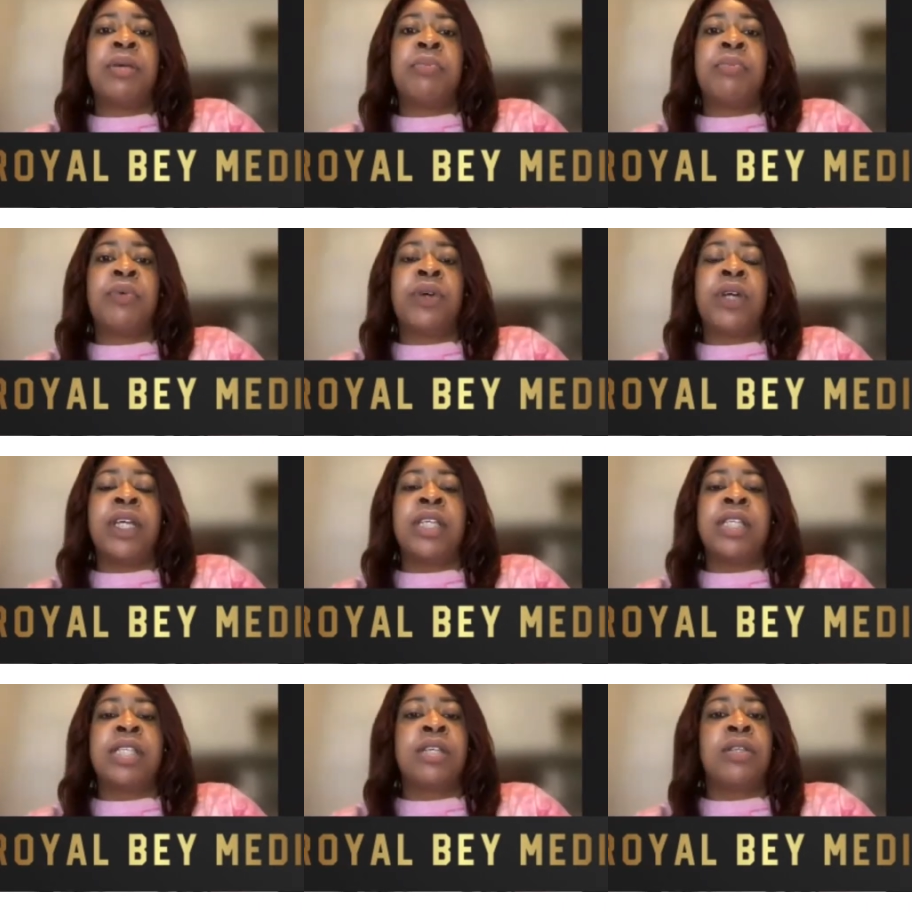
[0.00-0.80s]
more
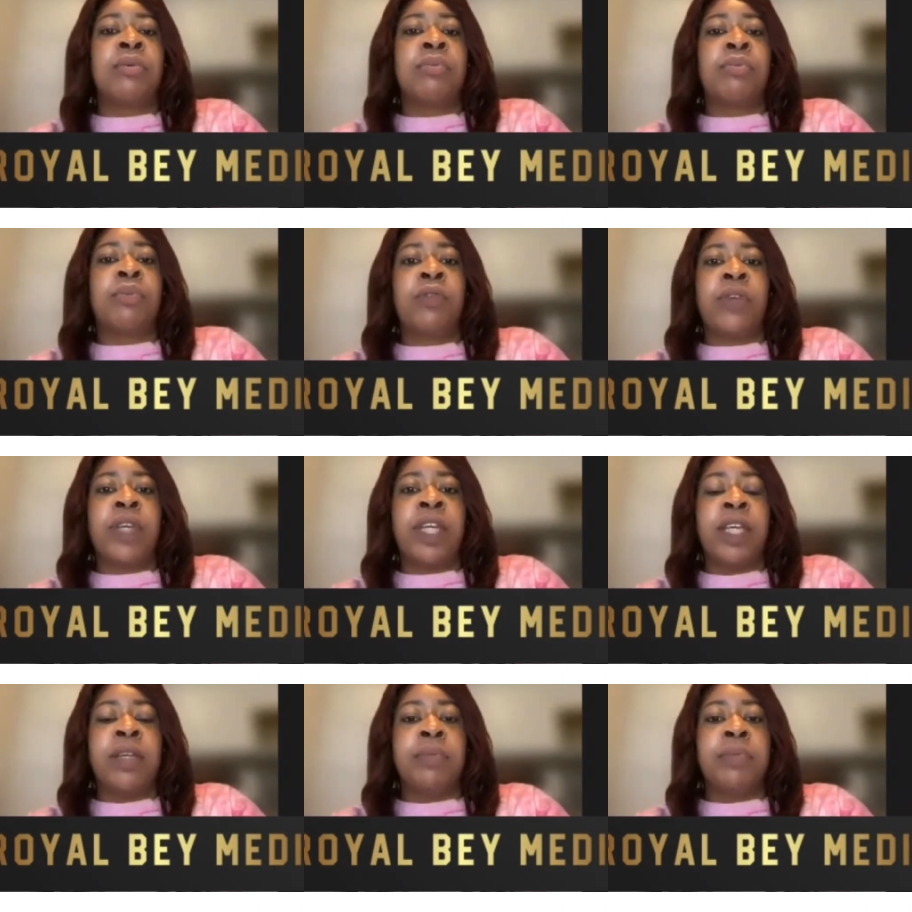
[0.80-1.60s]
into the
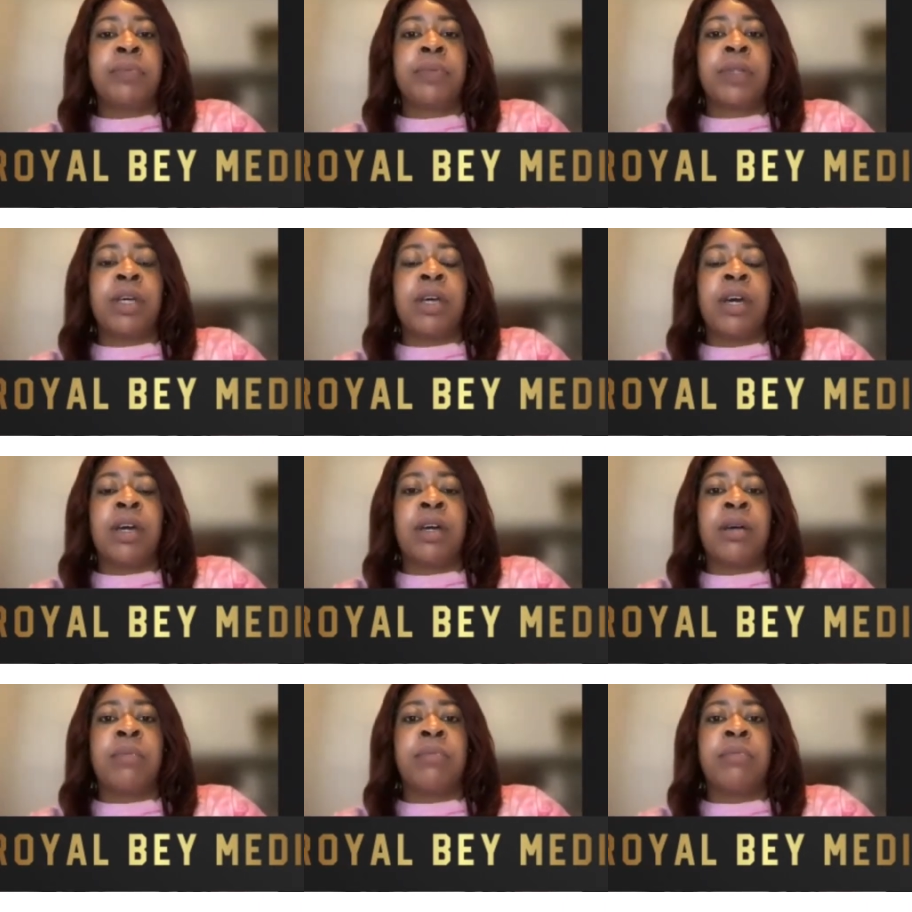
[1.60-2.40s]
movie,
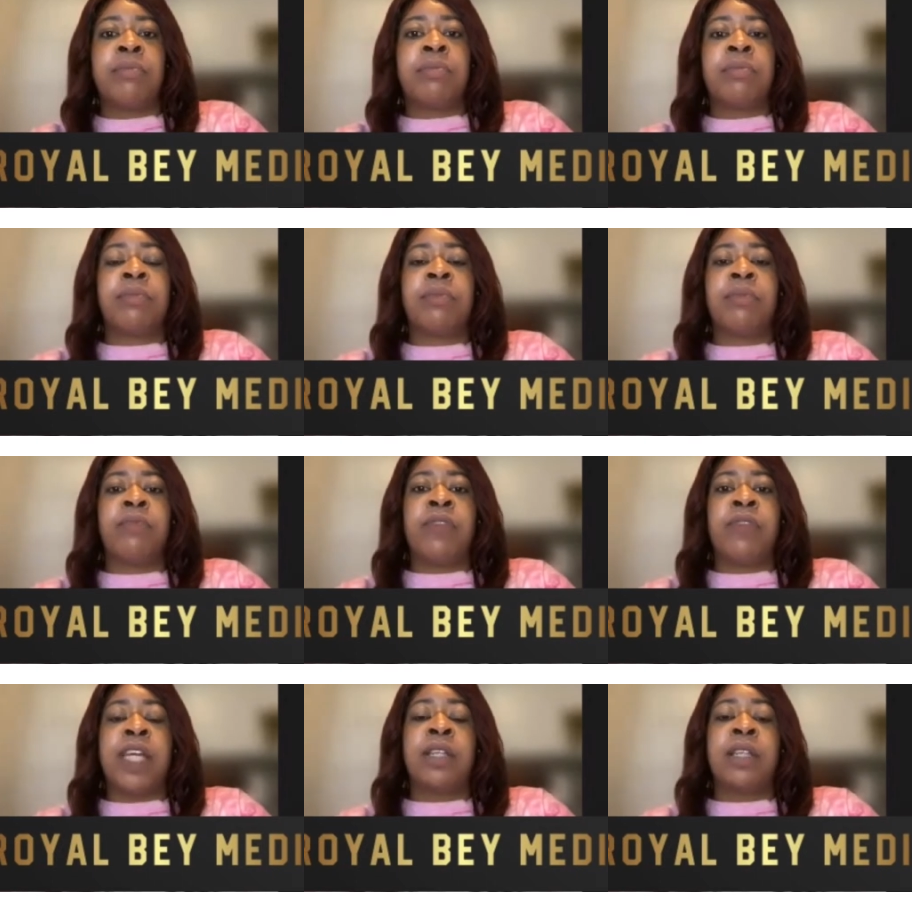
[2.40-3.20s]

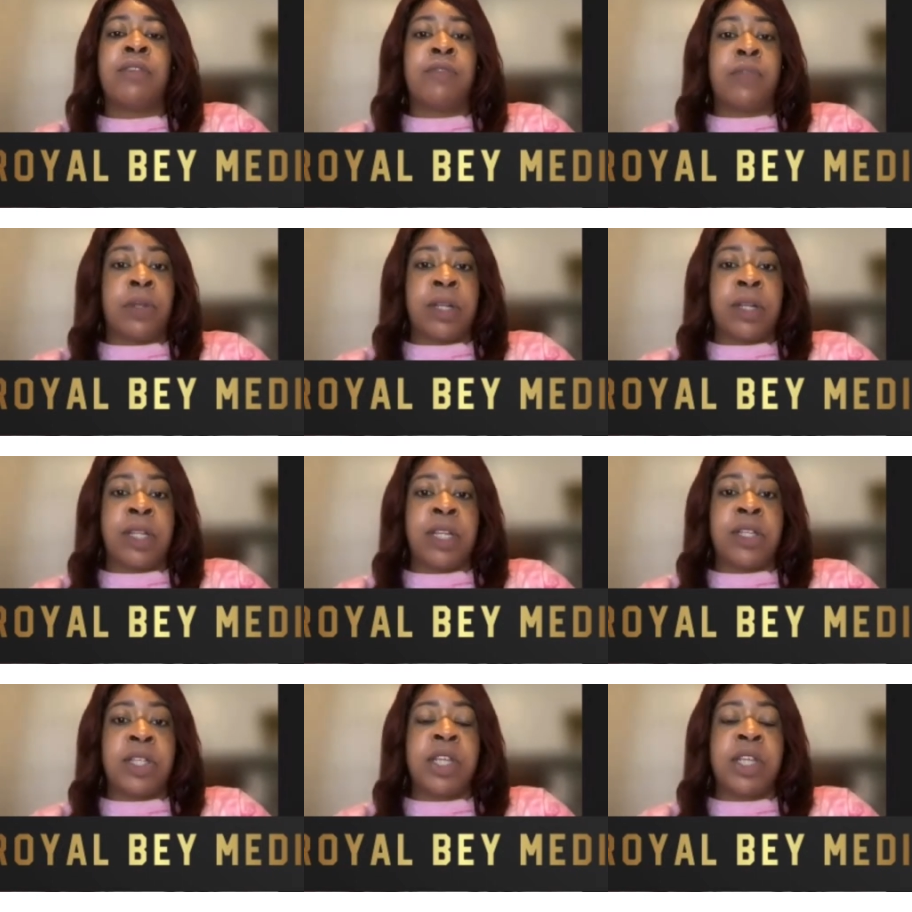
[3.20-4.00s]
Fatally
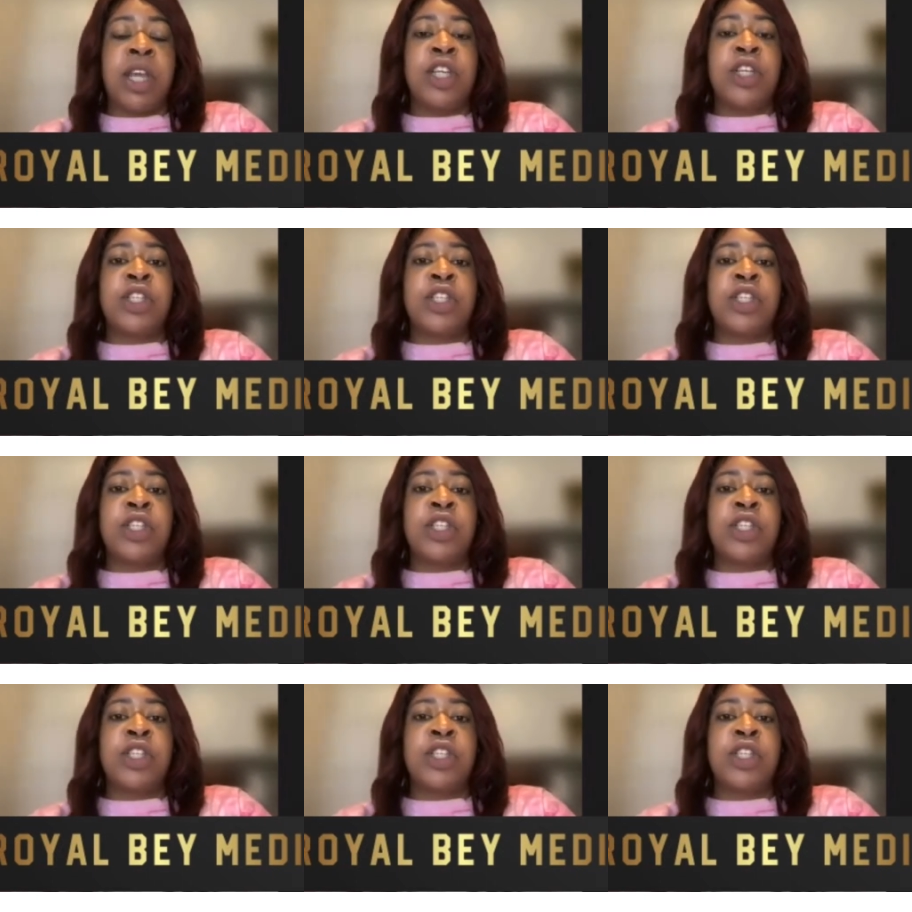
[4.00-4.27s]
Flawless.